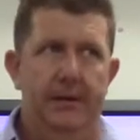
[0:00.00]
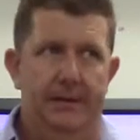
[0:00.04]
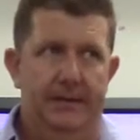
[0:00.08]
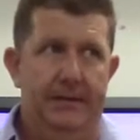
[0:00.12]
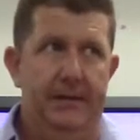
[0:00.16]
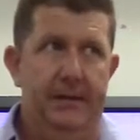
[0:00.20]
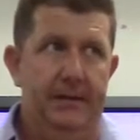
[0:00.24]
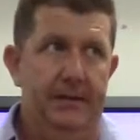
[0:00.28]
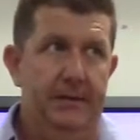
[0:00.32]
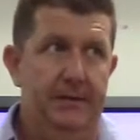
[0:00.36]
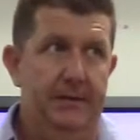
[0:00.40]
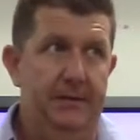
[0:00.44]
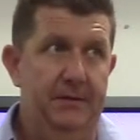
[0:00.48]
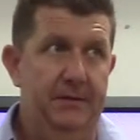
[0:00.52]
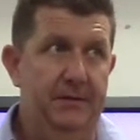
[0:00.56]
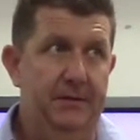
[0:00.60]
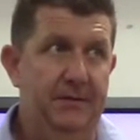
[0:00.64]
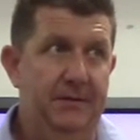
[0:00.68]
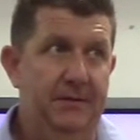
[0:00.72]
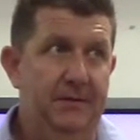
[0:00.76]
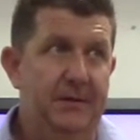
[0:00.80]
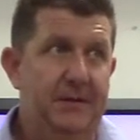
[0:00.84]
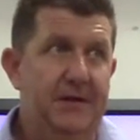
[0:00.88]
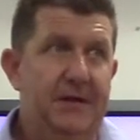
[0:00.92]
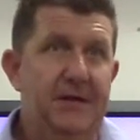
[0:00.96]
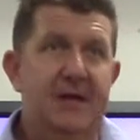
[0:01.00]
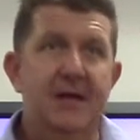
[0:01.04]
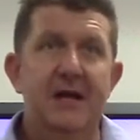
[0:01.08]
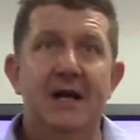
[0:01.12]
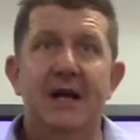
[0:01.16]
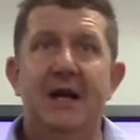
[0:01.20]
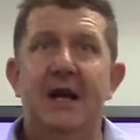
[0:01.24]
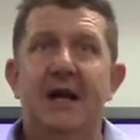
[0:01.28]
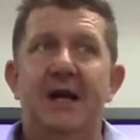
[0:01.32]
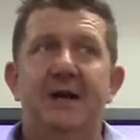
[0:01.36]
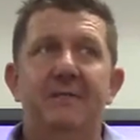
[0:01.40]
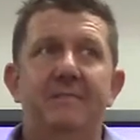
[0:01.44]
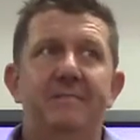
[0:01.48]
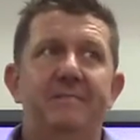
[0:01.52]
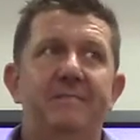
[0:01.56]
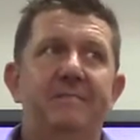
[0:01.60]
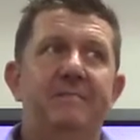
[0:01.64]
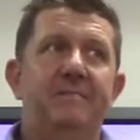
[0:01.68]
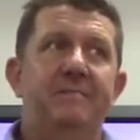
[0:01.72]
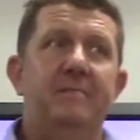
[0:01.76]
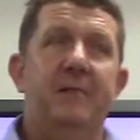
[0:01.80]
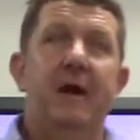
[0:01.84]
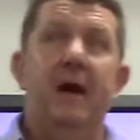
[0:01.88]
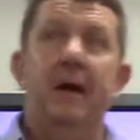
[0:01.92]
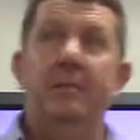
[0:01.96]
attack.
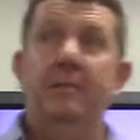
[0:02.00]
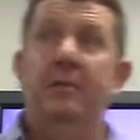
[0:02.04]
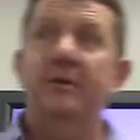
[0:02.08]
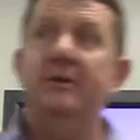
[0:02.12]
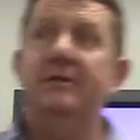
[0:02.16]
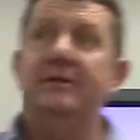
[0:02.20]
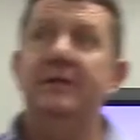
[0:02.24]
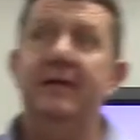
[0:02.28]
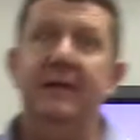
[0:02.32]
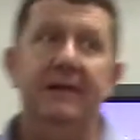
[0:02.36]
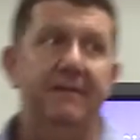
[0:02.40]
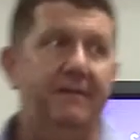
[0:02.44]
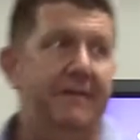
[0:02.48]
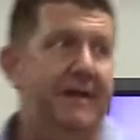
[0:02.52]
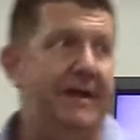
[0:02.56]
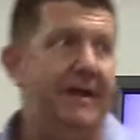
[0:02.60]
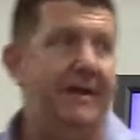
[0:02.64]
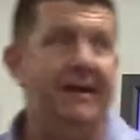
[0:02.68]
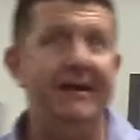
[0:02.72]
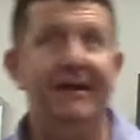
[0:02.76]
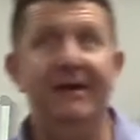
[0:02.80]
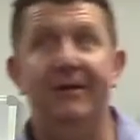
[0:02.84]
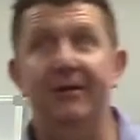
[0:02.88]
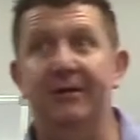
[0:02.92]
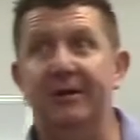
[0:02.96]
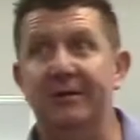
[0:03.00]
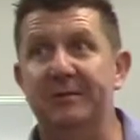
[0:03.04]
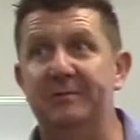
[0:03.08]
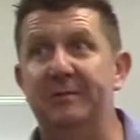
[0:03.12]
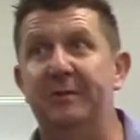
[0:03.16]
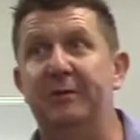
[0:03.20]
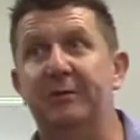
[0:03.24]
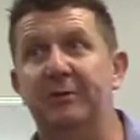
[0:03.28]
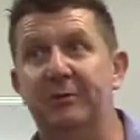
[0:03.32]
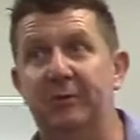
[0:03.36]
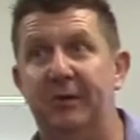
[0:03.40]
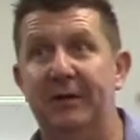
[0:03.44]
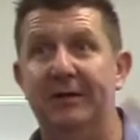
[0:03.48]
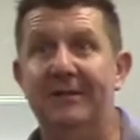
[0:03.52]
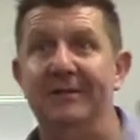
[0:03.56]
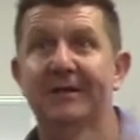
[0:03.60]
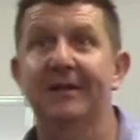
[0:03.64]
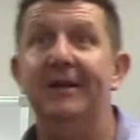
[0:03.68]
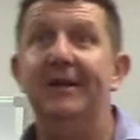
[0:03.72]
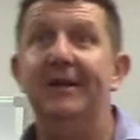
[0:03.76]
I personally have landed in hospital twice